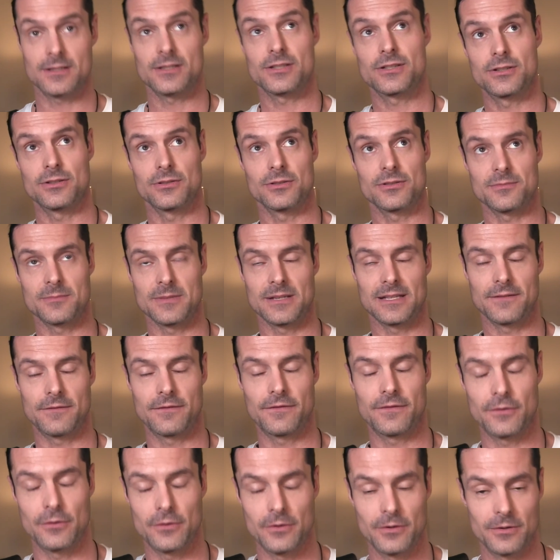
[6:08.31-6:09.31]
excuse me
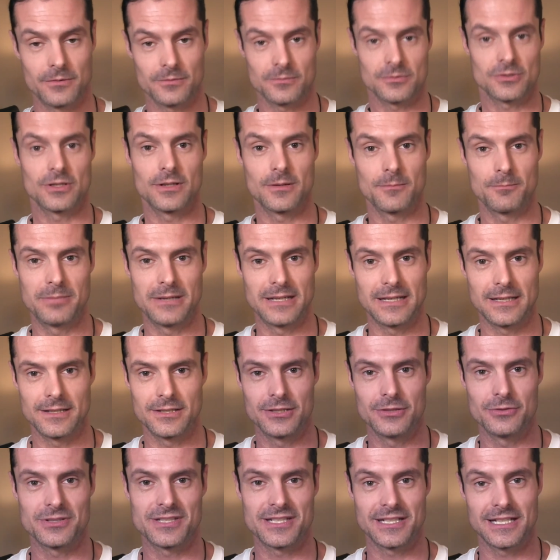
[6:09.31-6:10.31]
for
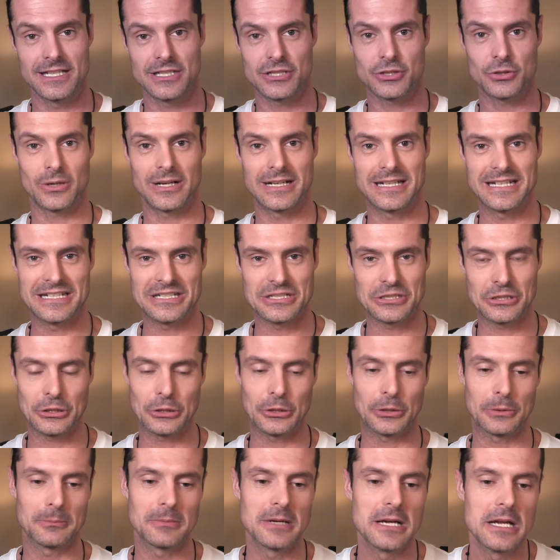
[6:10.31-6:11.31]
using a trendy
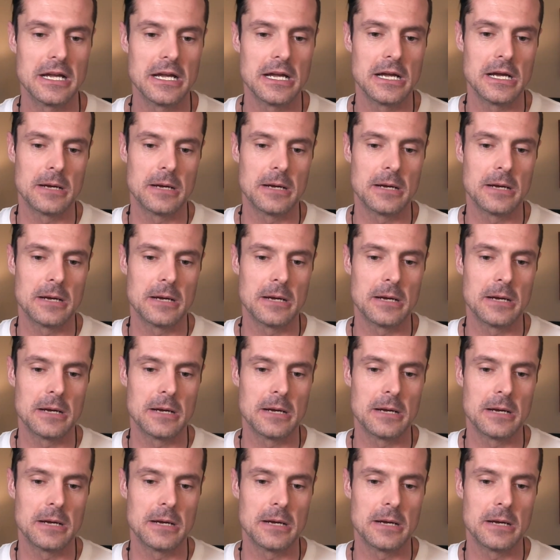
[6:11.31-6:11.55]
term,